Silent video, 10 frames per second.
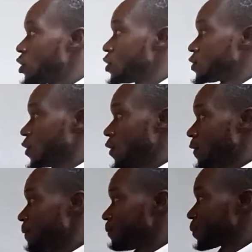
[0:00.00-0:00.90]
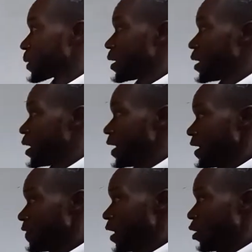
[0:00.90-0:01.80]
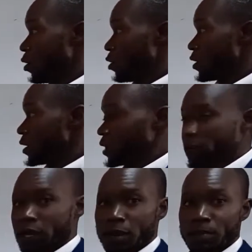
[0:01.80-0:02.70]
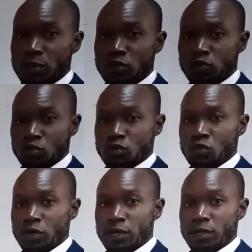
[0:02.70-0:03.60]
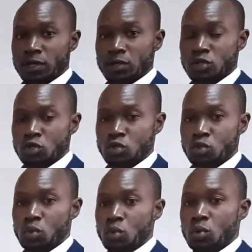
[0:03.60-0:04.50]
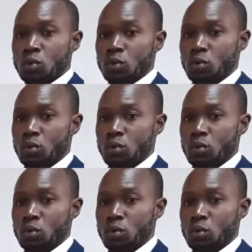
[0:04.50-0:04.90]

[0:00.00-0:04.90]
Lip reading: So either or can be used to join two